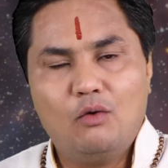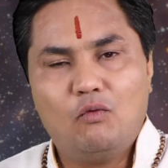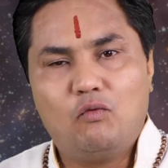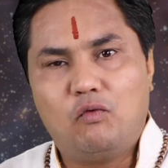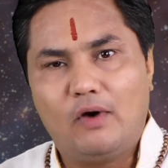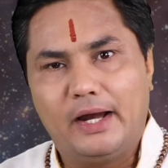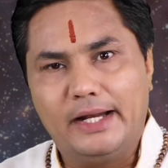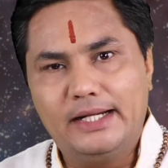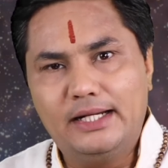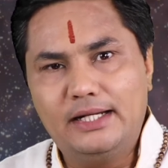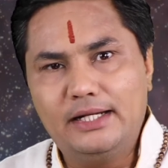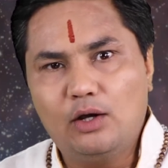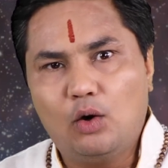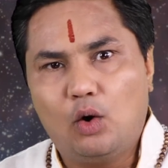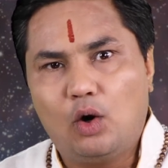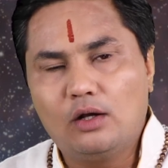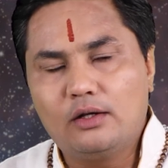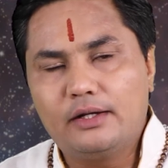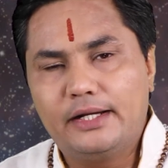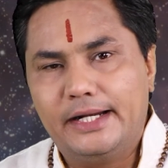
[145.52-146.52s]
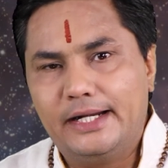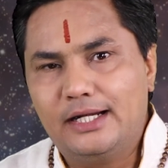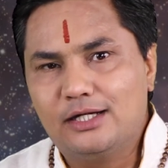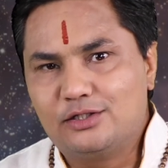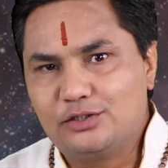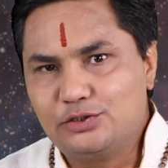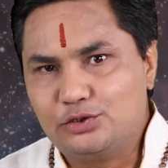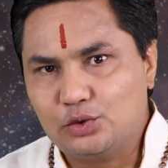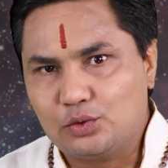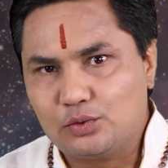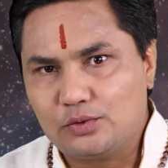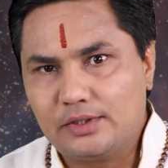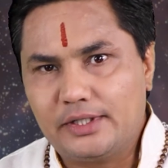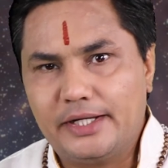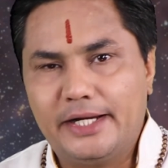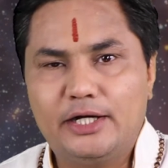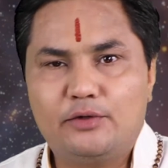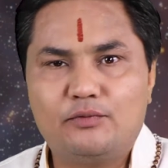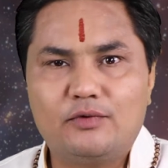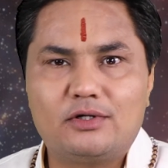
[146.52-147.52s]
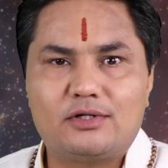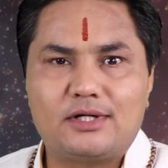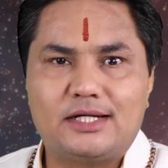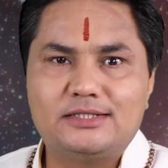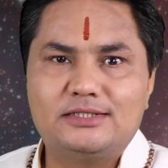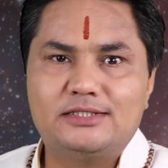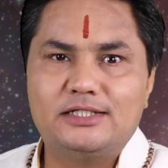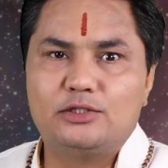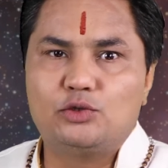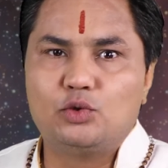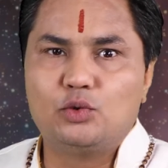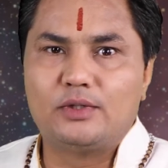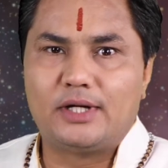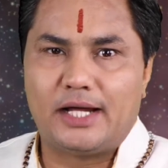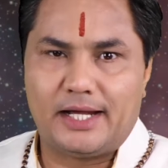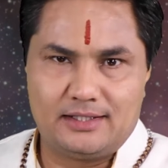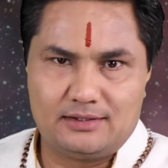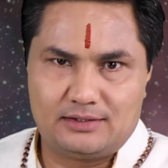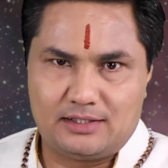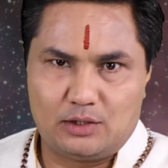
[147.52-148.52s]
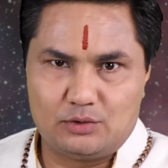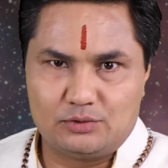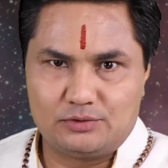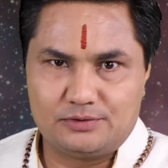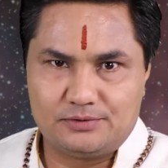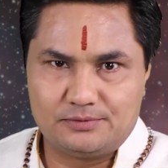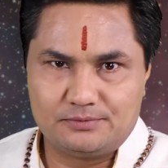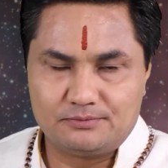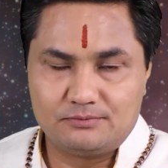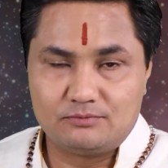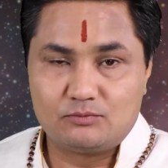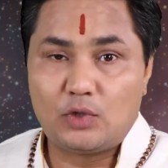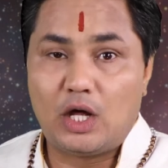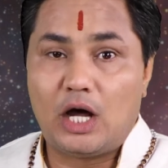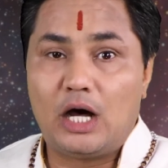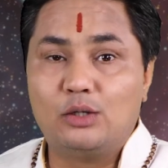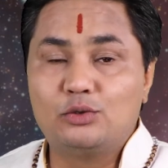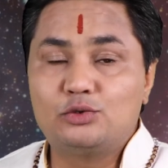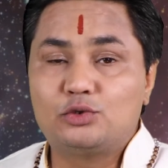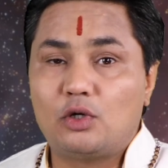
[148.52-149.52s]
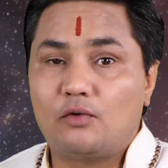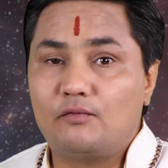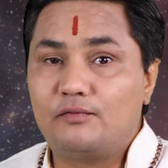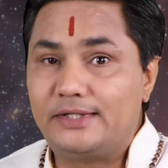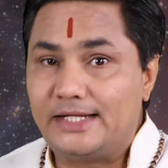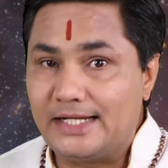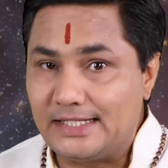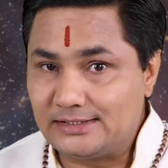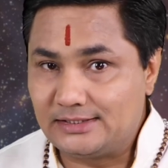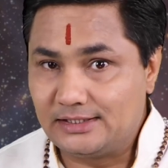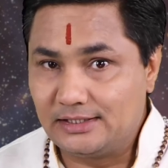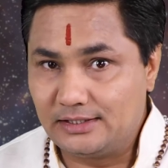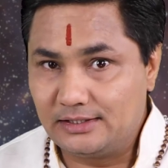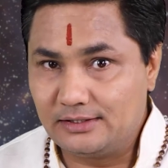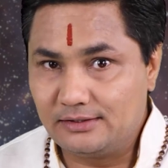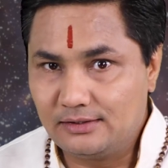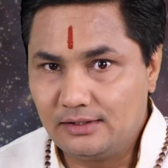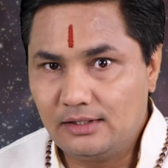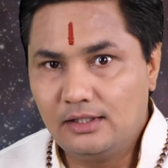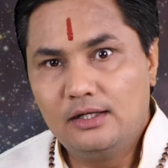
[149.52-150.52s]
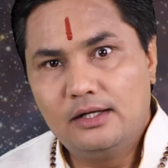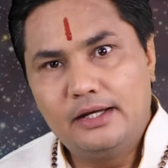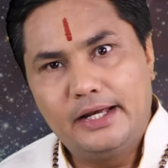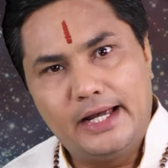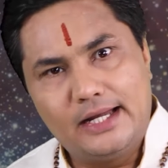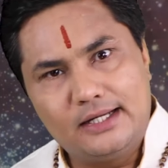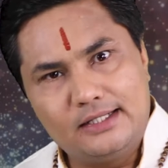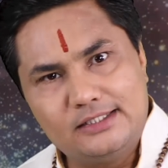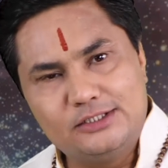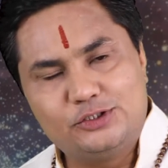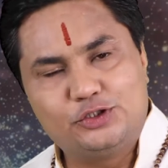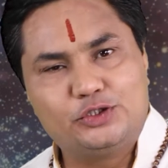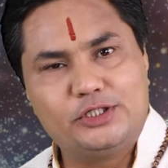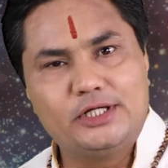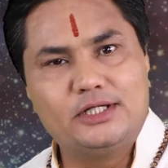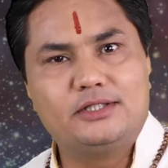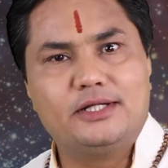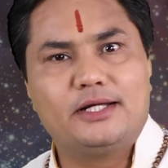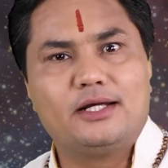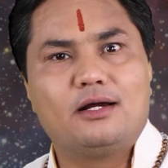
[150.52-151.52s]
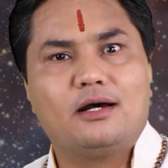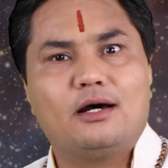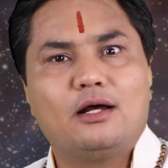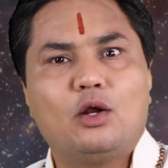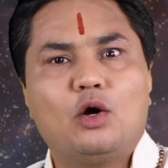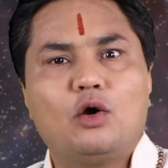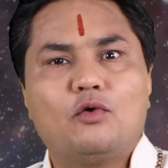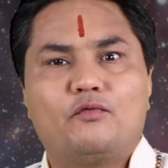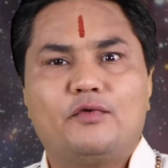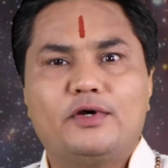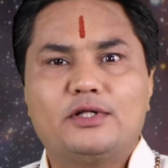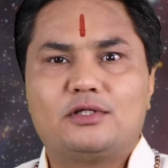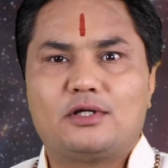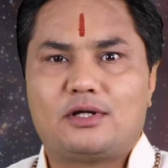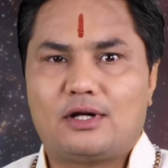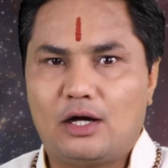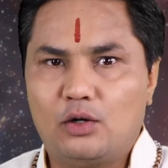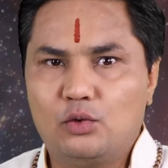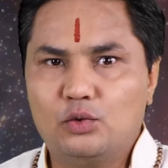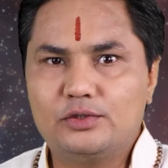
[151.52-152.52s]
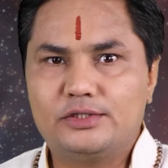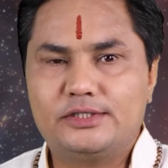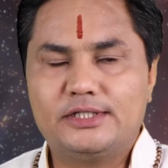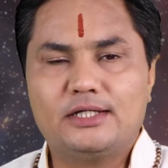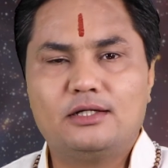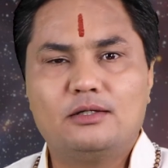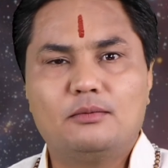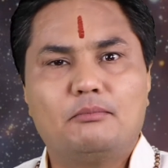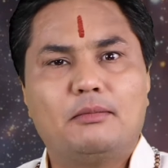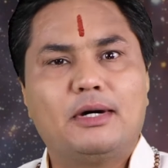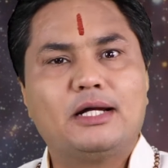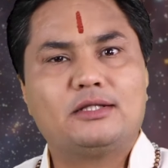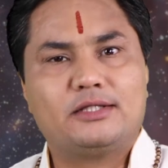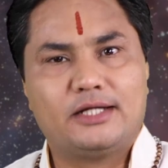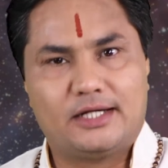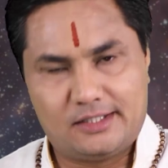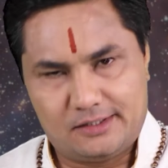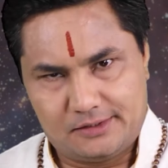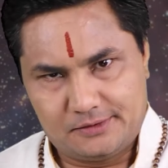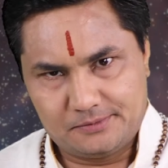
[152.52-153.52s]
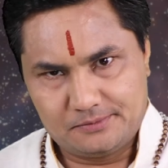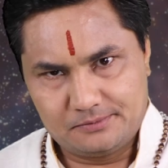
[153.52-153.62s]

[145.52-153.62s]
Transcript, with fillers: Finally, on 8th June, it will transit to 9th house, the house of destiny, and stay there along with Rahu till month end.